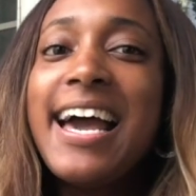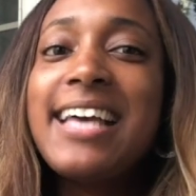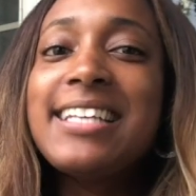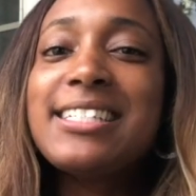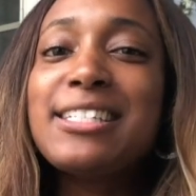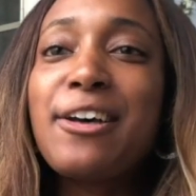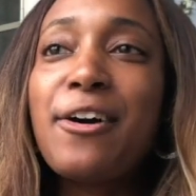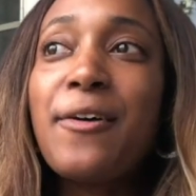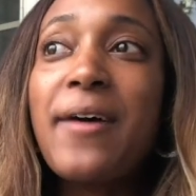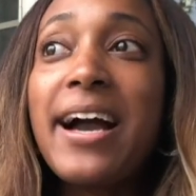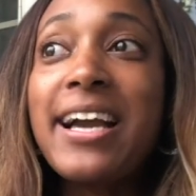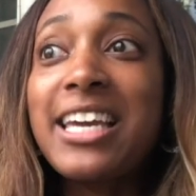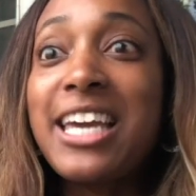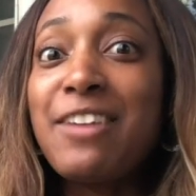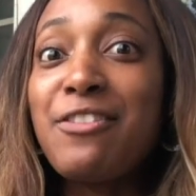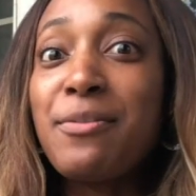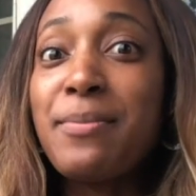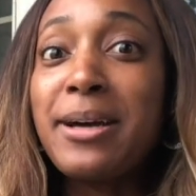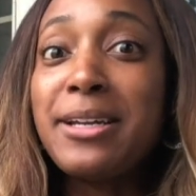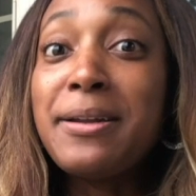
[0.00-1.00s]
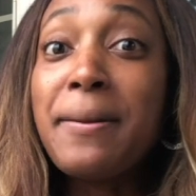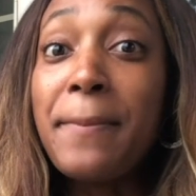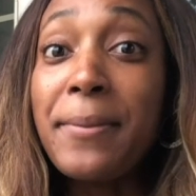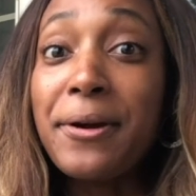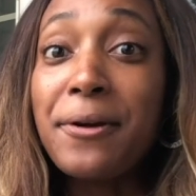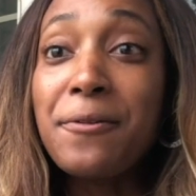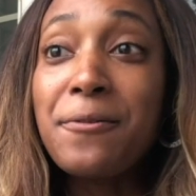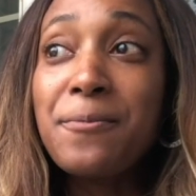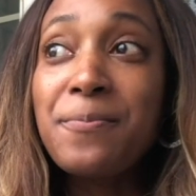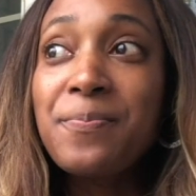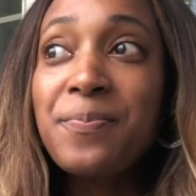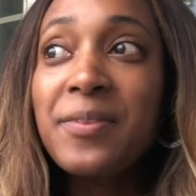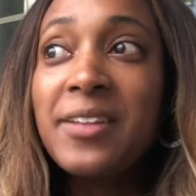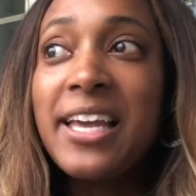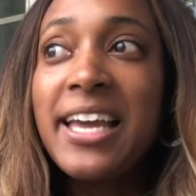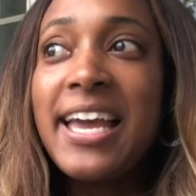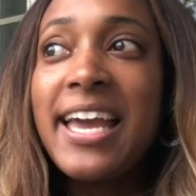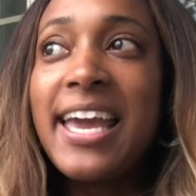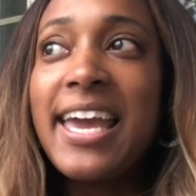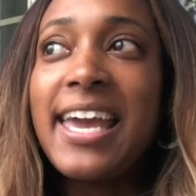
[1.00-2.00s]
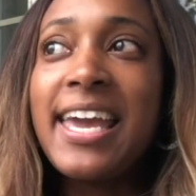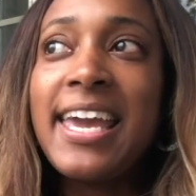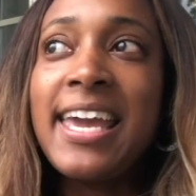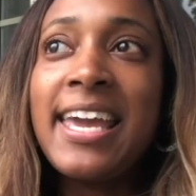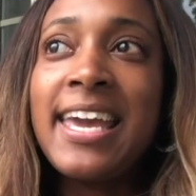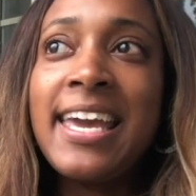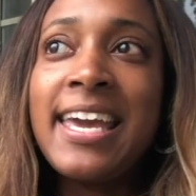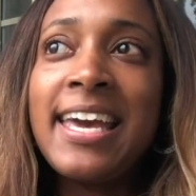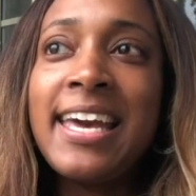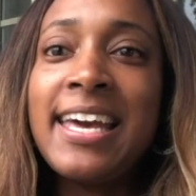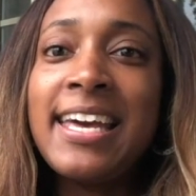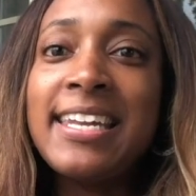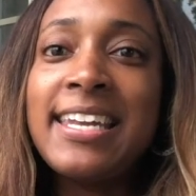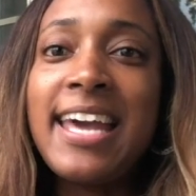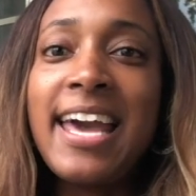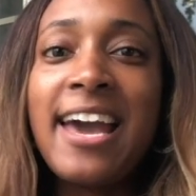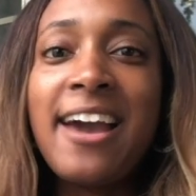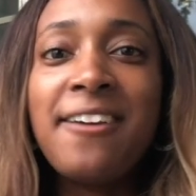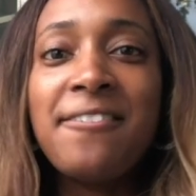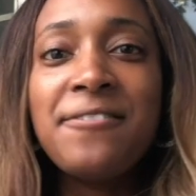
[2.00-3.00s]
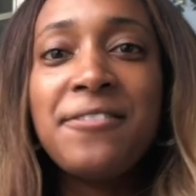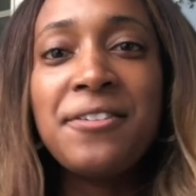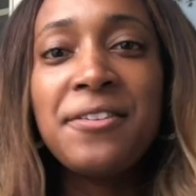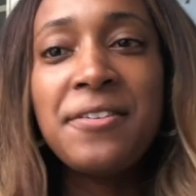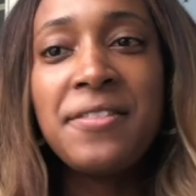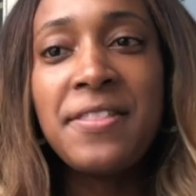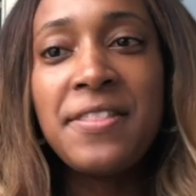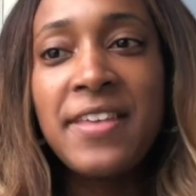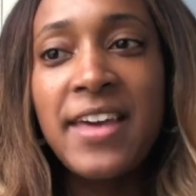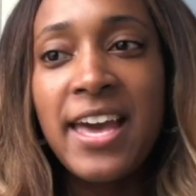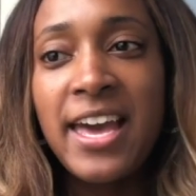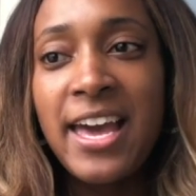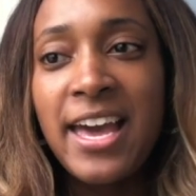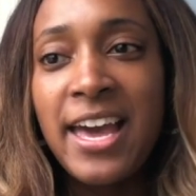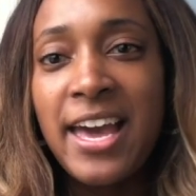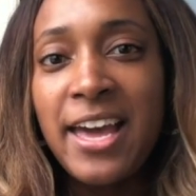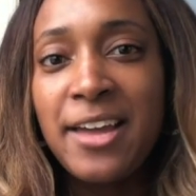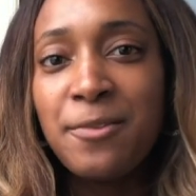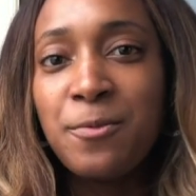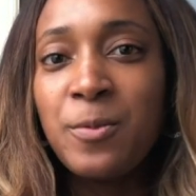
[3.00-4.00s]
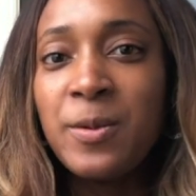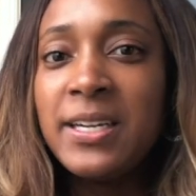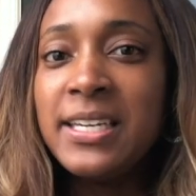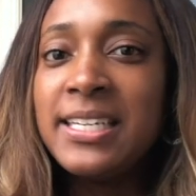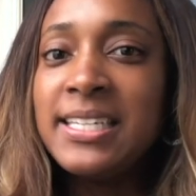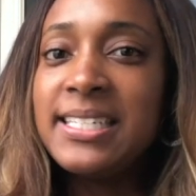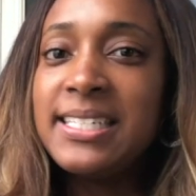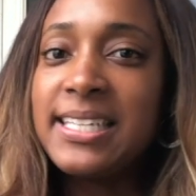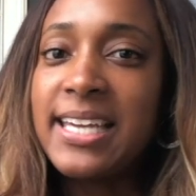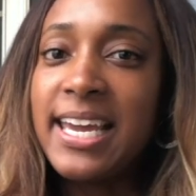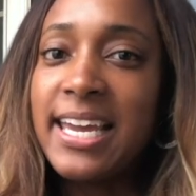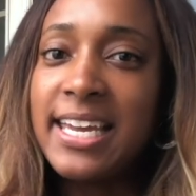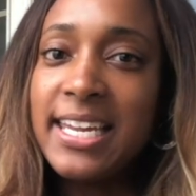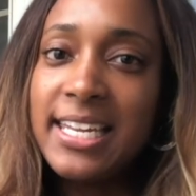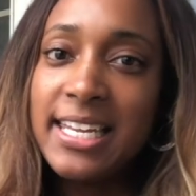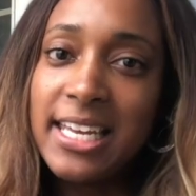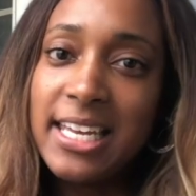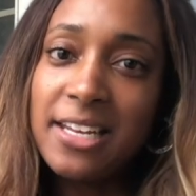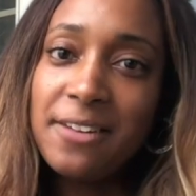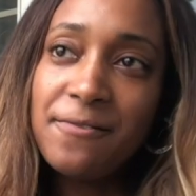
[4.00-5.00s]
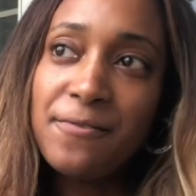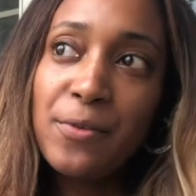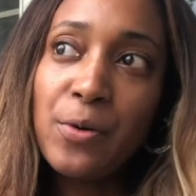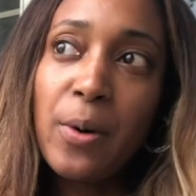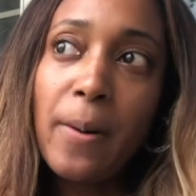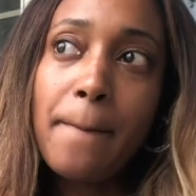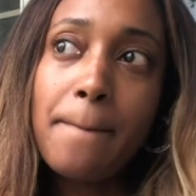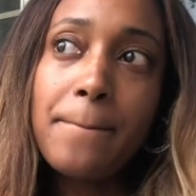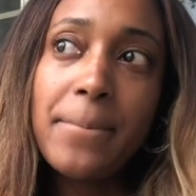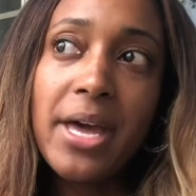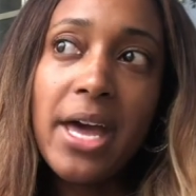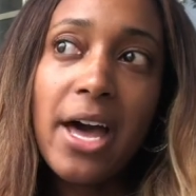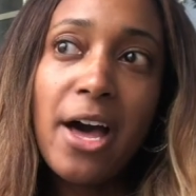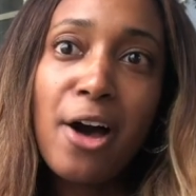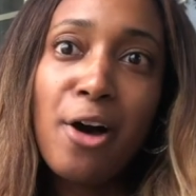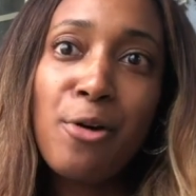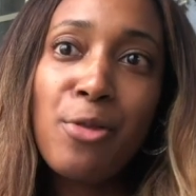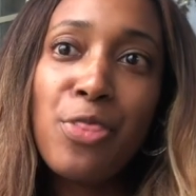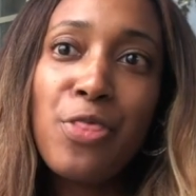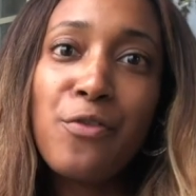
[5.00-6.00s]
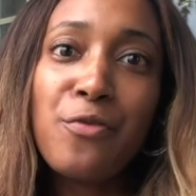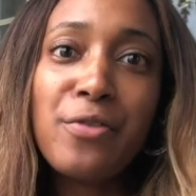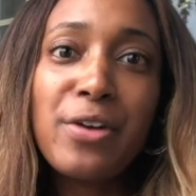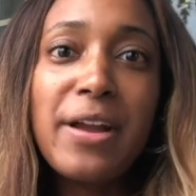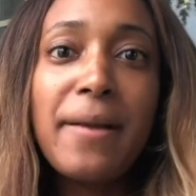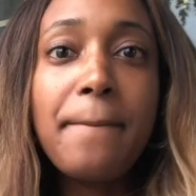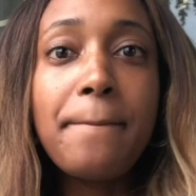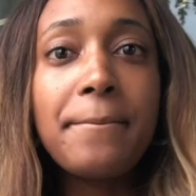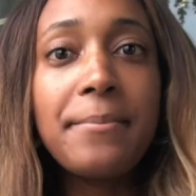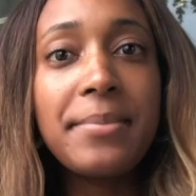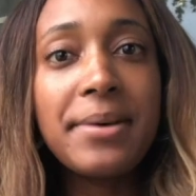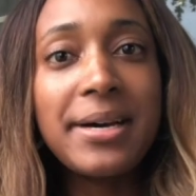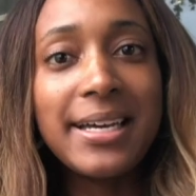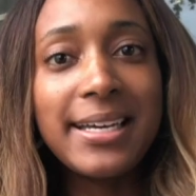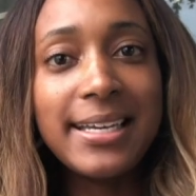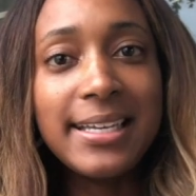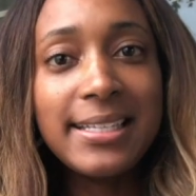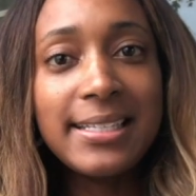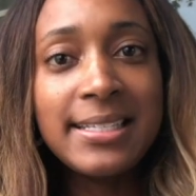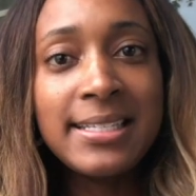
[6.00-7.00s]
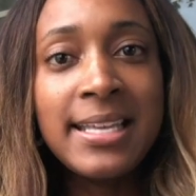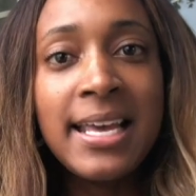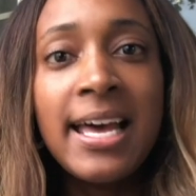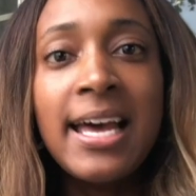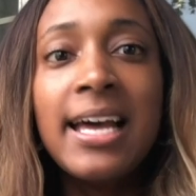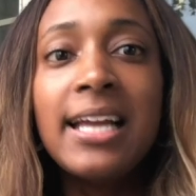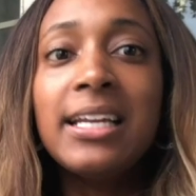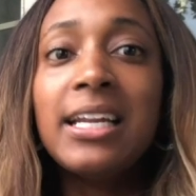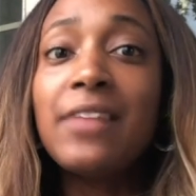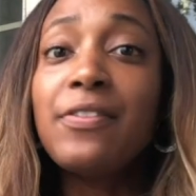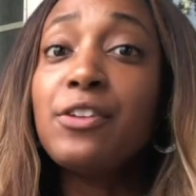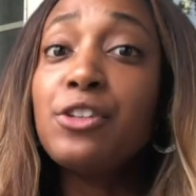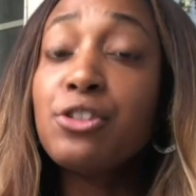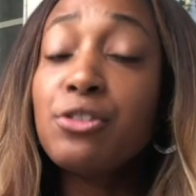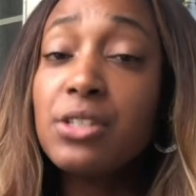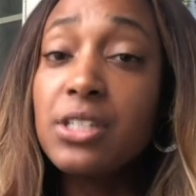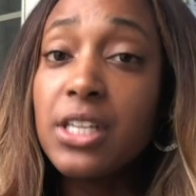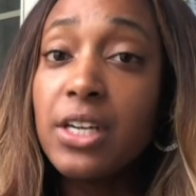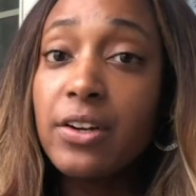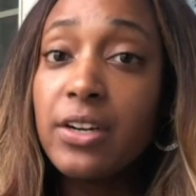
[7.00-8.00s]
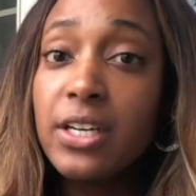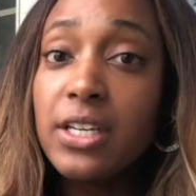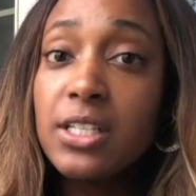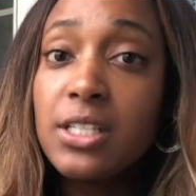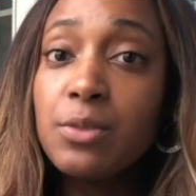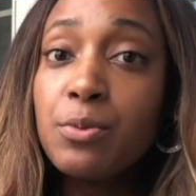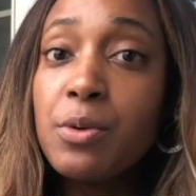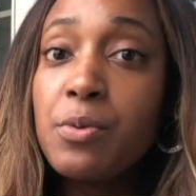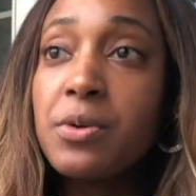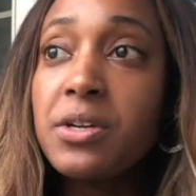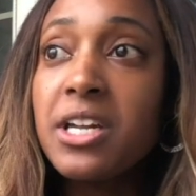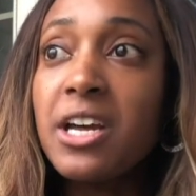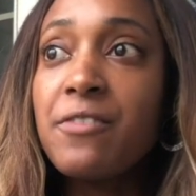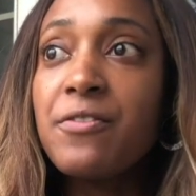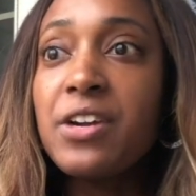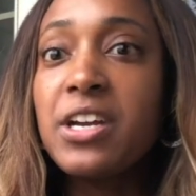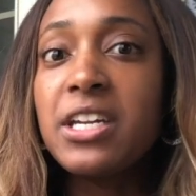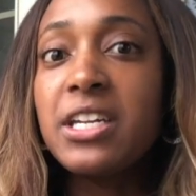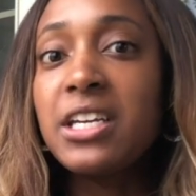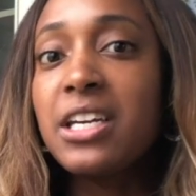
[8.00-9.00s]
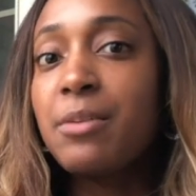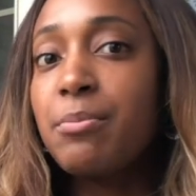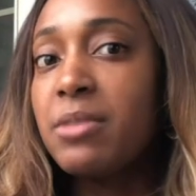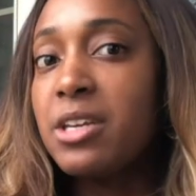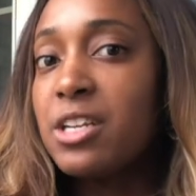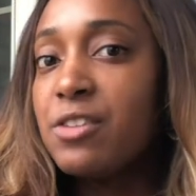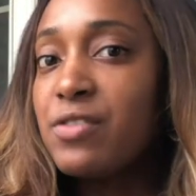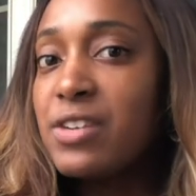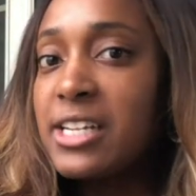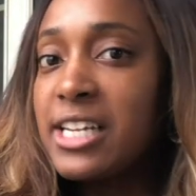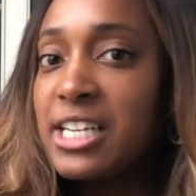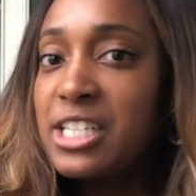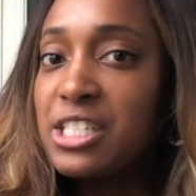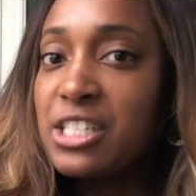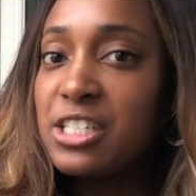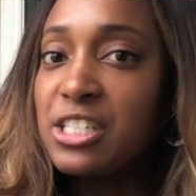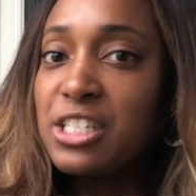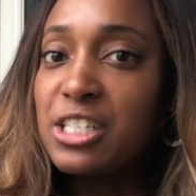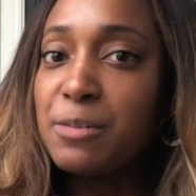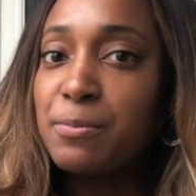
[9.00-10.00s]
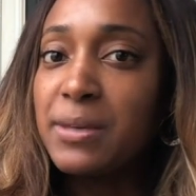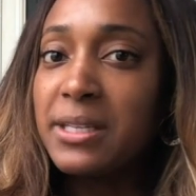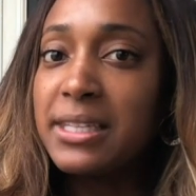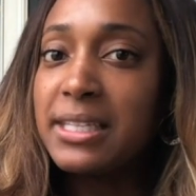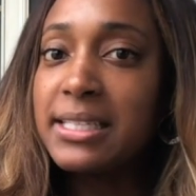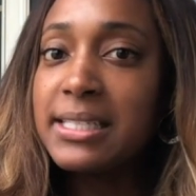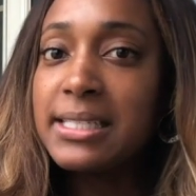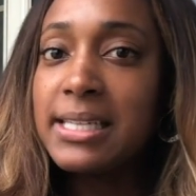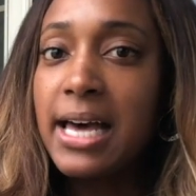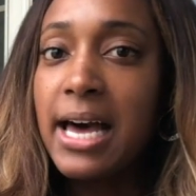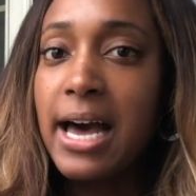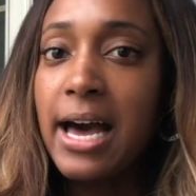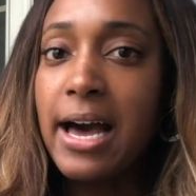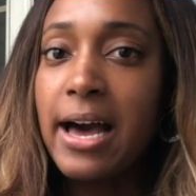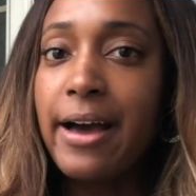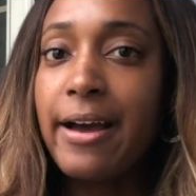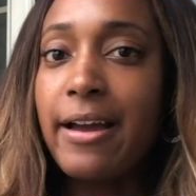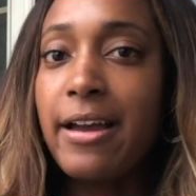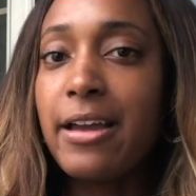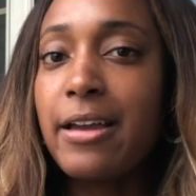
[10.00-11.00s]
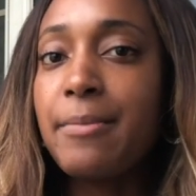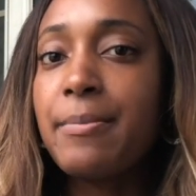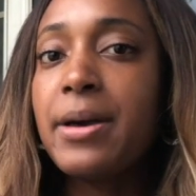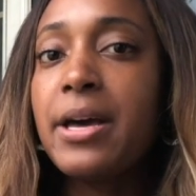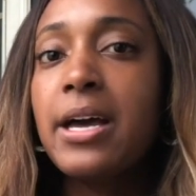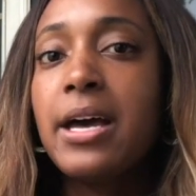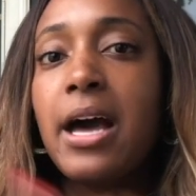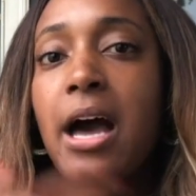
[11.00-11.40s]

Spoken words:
So I gave him my number. And after that, we dated for about 3 months. Nothing too serious. We were never in a committed relationship at the time.